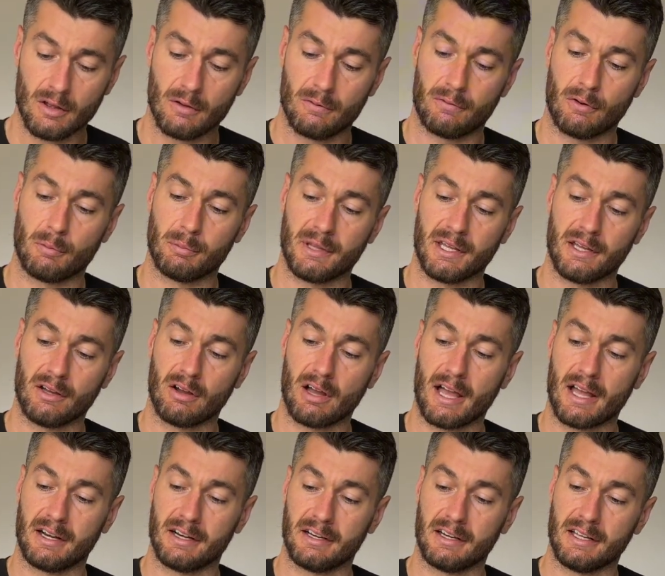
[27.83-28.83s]
From there,
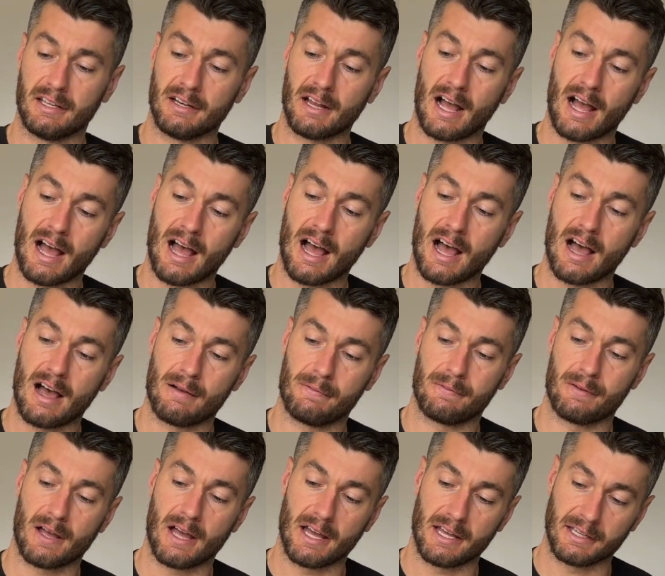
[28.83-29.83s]
I added in
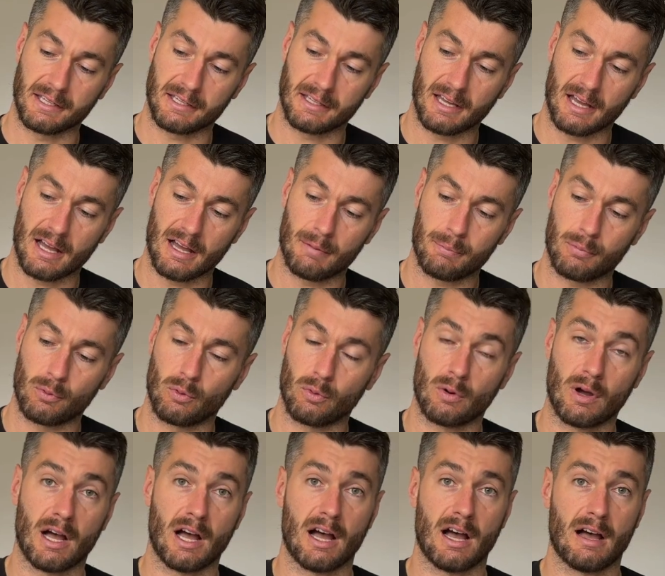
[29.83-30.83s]
half a cup or
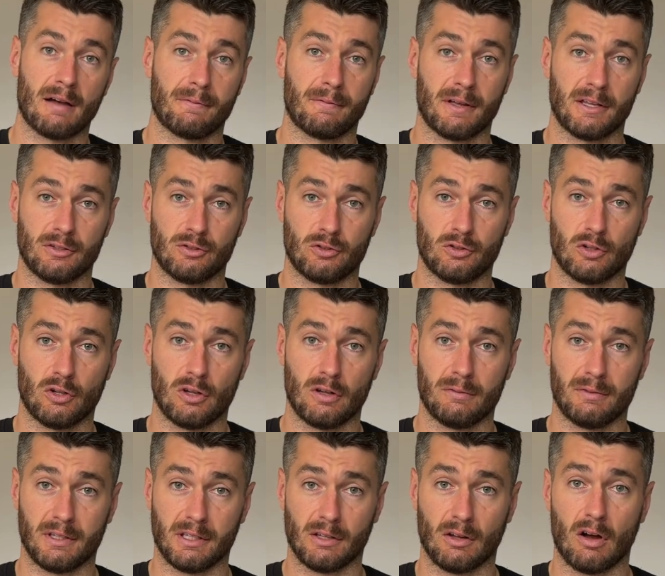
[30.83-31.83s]
half a
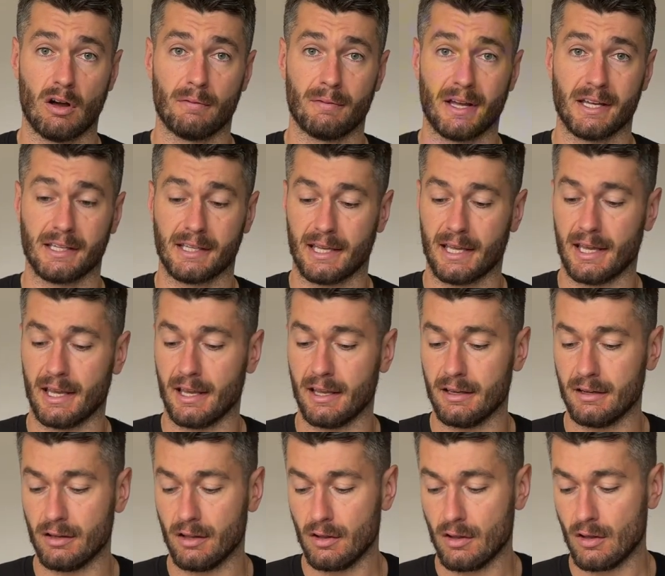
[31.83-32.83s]
serving of a
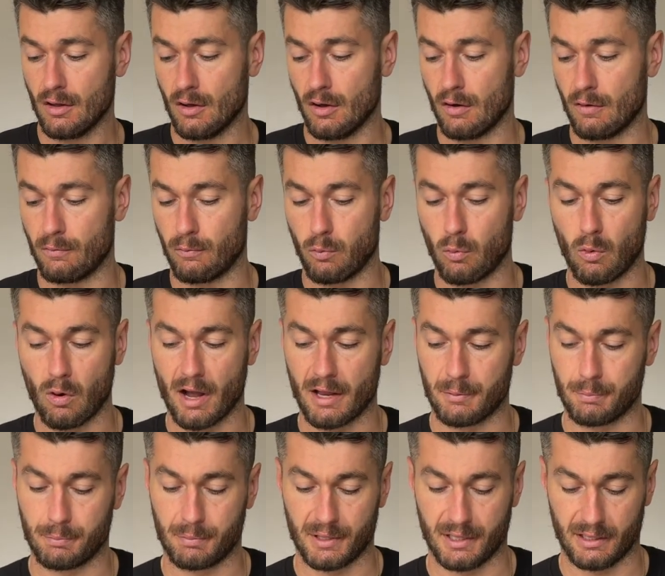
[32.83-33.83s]
can of
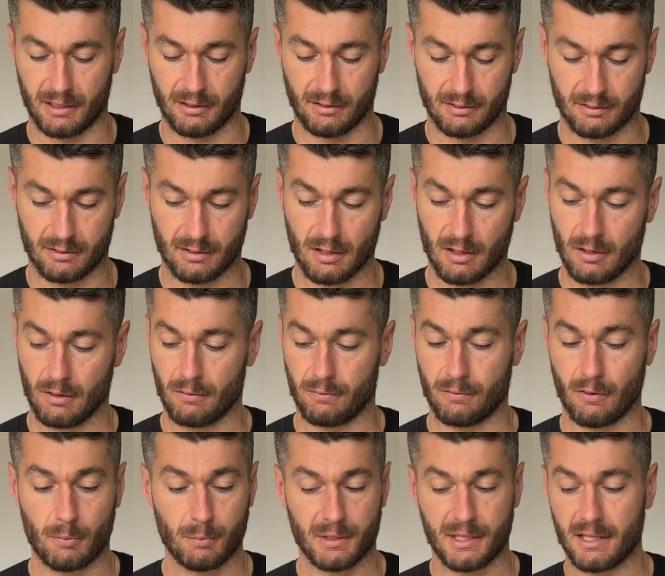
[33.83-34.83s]
white beans.
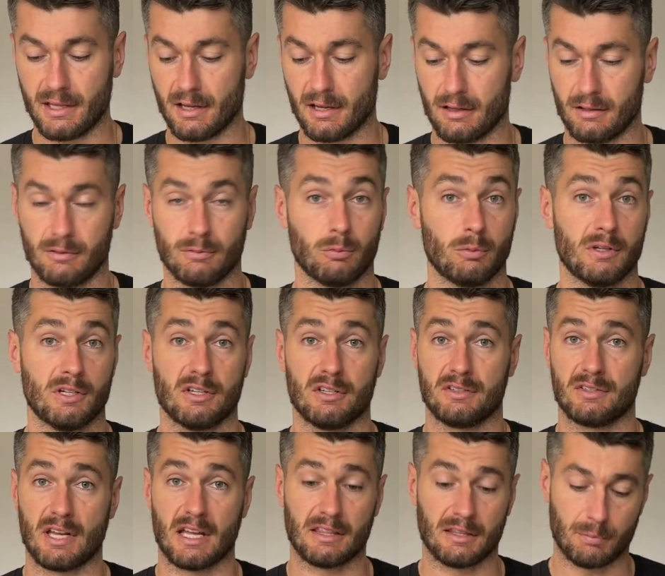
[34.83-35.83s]
From here, we
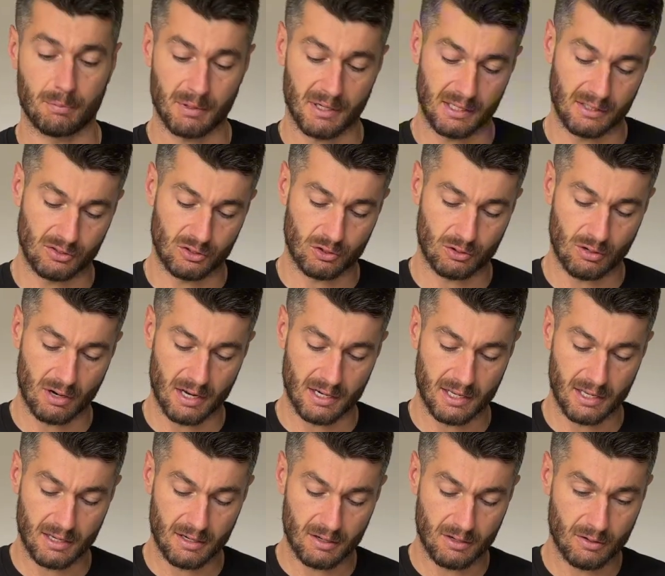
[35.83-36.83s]
just add the beans straight
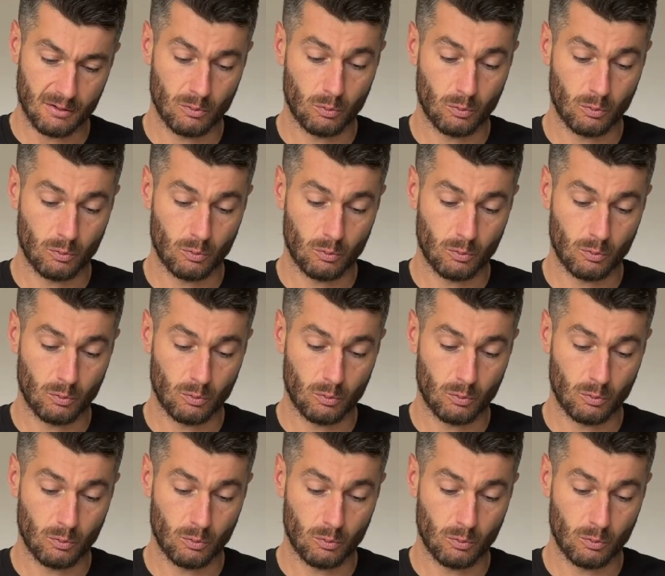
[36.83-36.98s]
in.